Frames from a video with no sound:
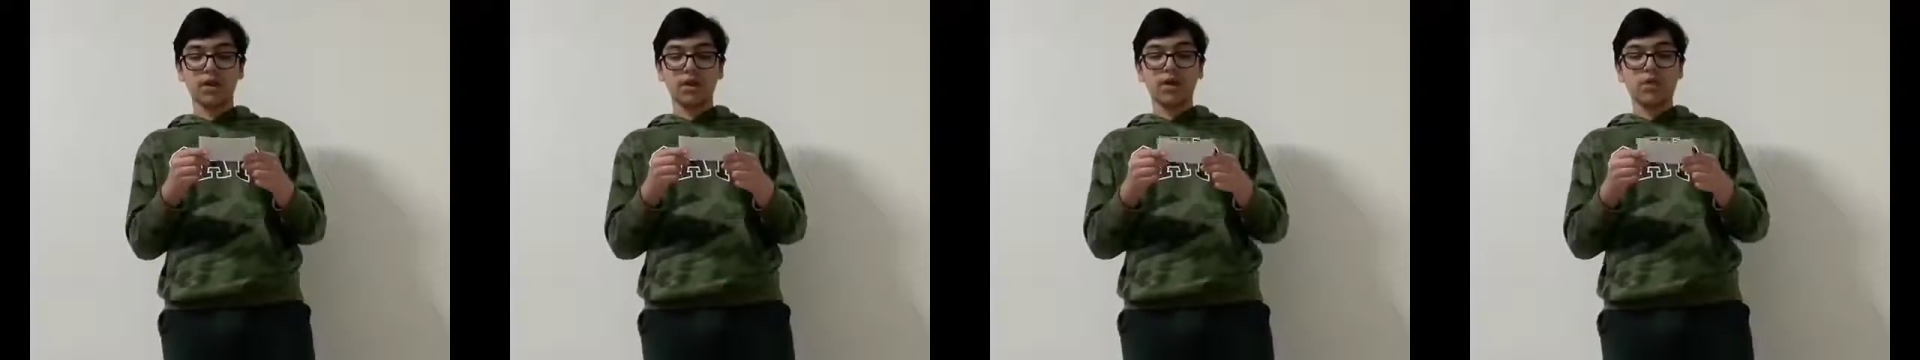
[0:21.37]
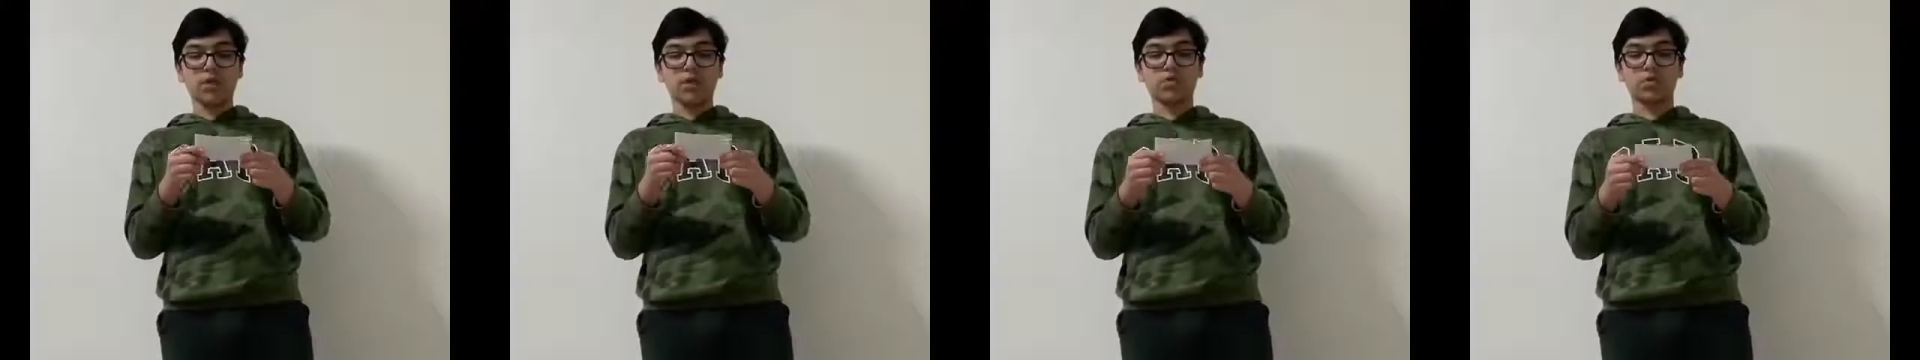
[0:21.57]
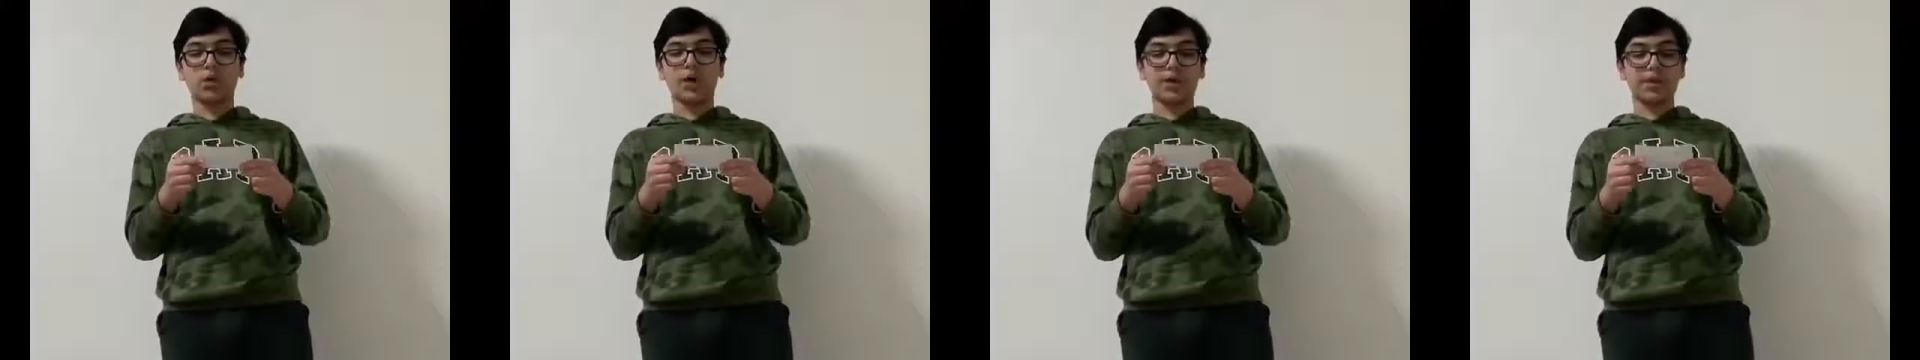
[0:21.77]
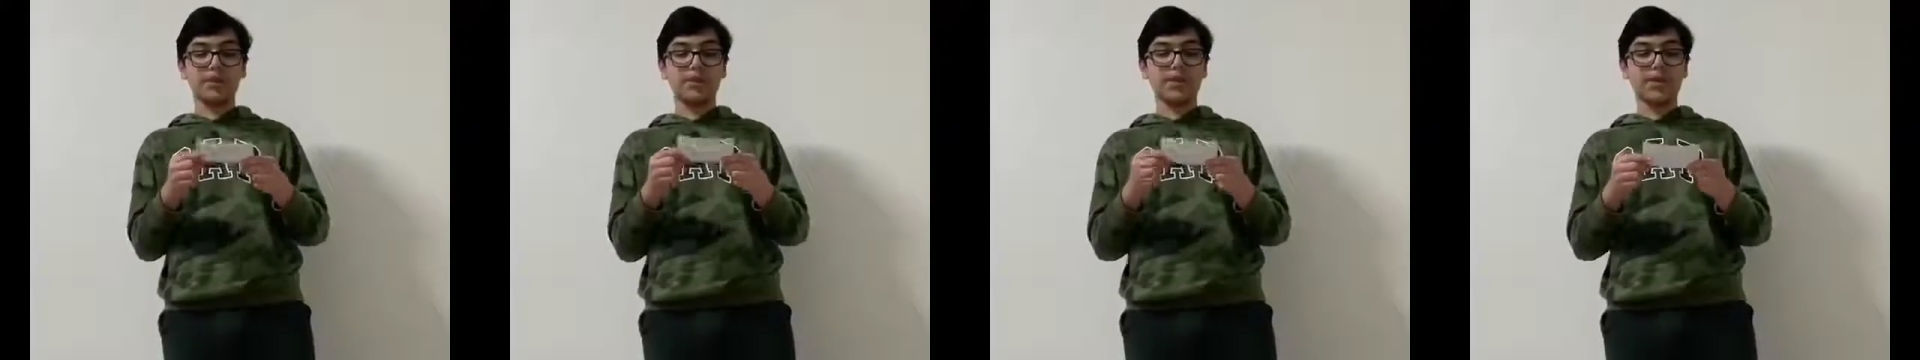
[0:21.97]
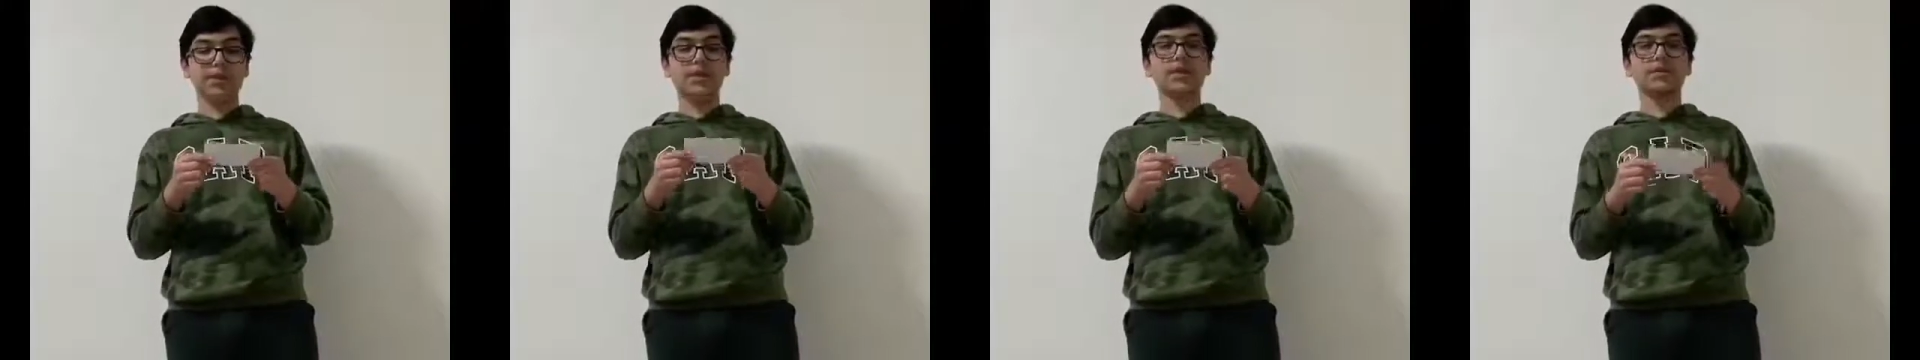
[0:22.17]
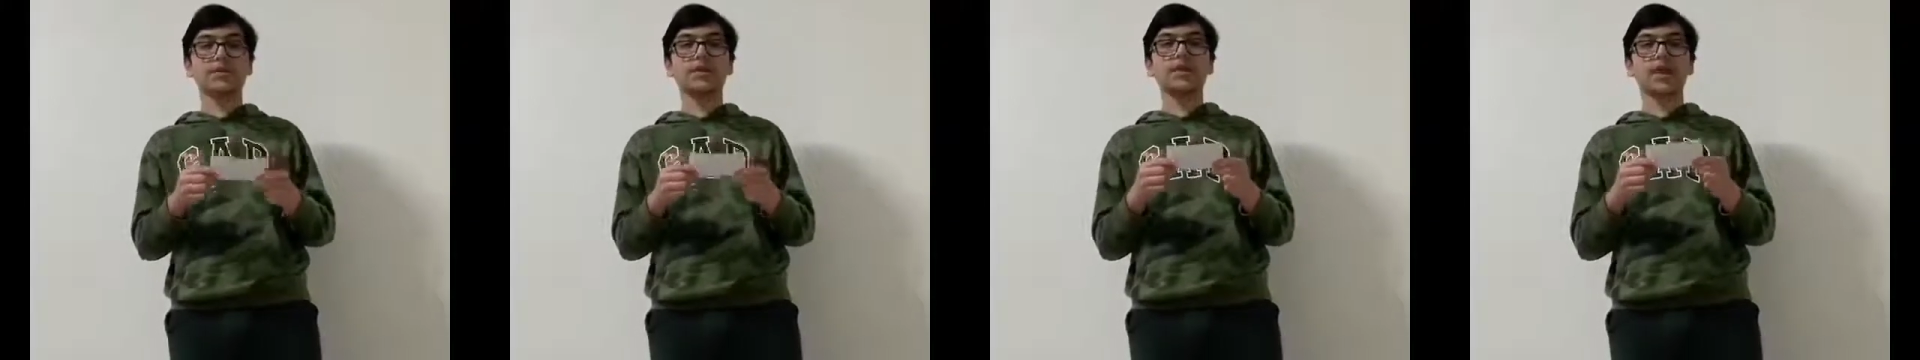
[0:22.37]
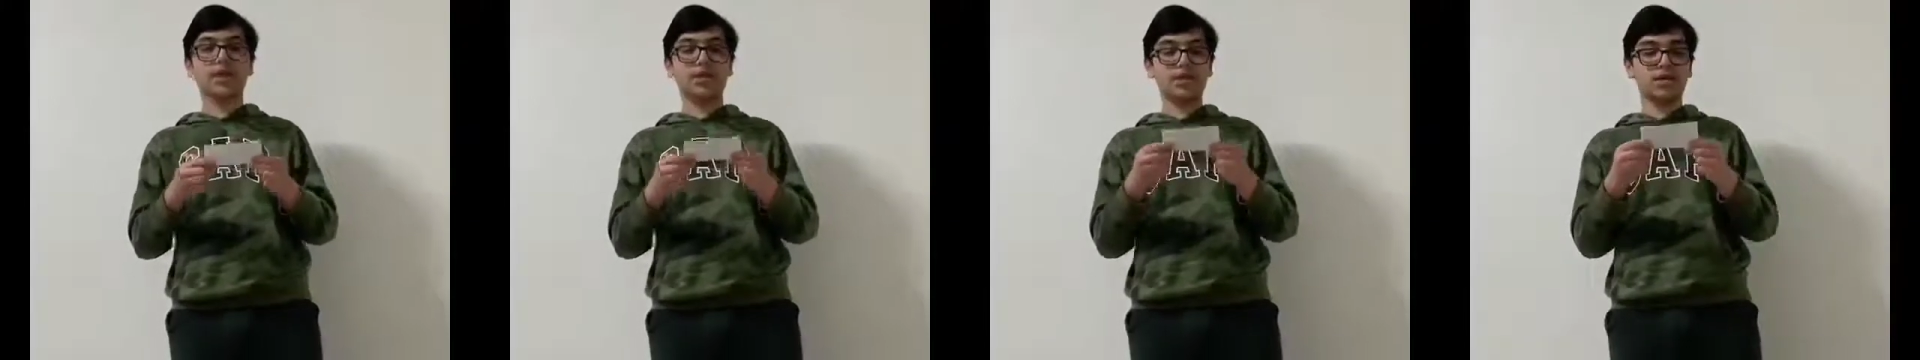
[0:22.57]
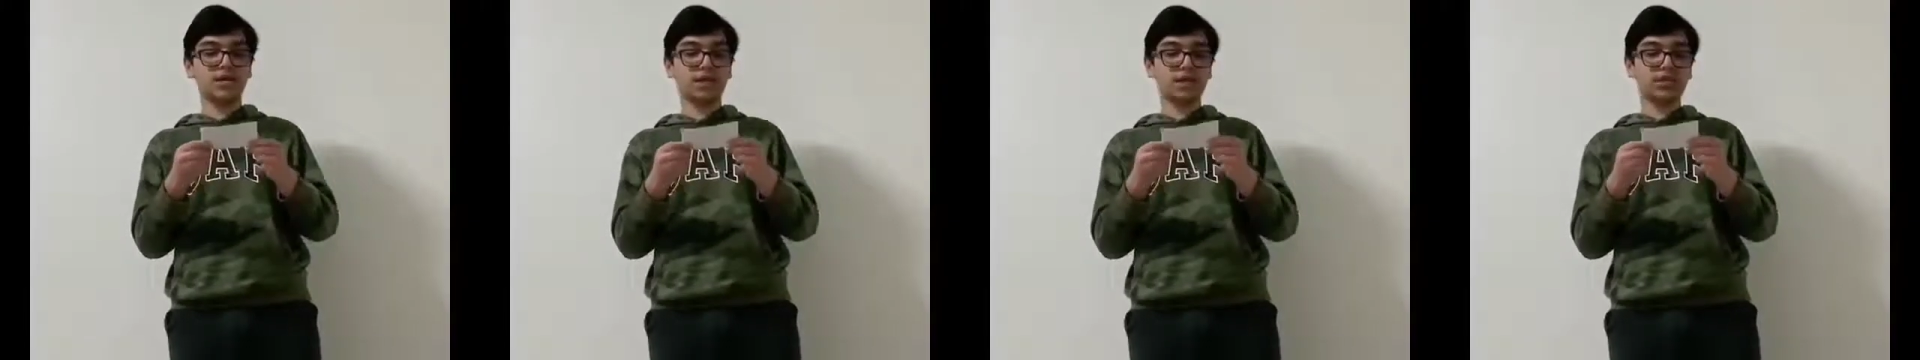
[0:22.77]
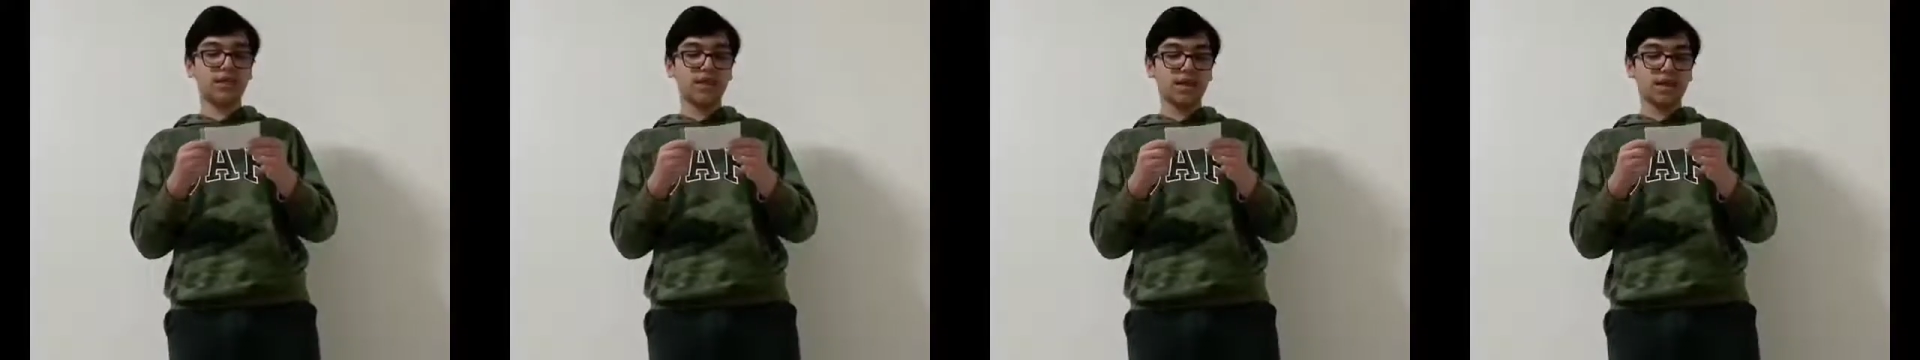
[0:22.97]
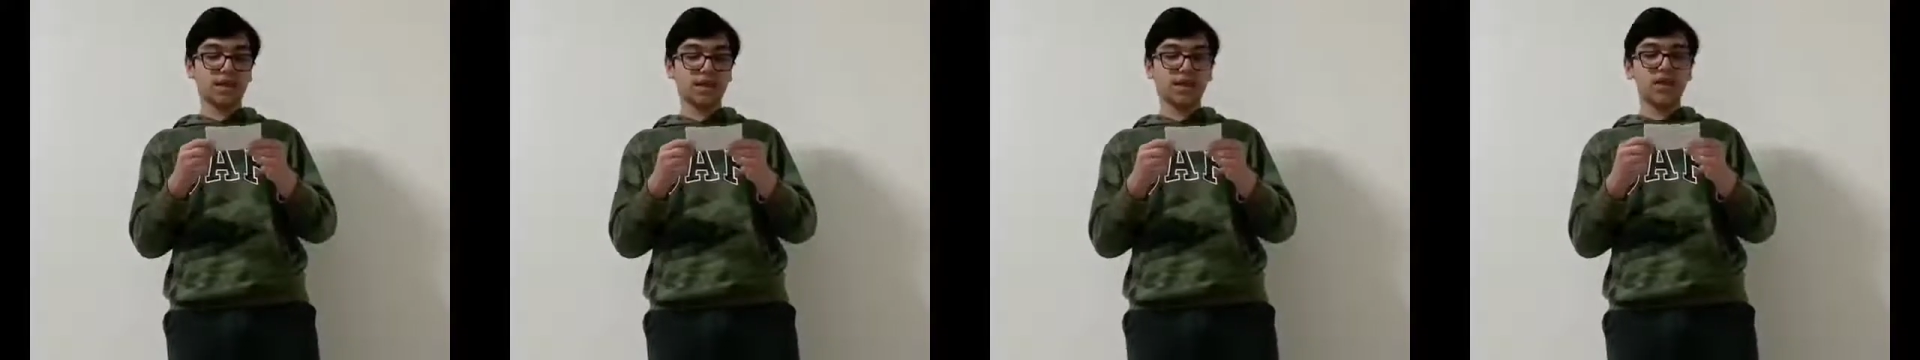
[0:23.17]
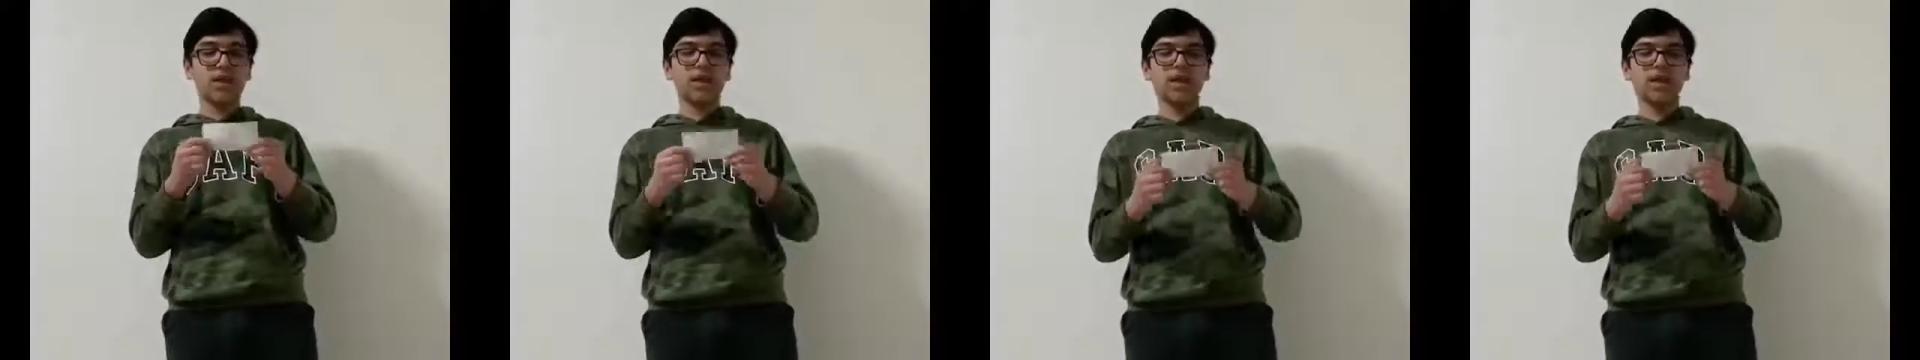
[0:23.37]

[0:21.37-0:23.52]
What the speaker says: Sweat bleeds down his face.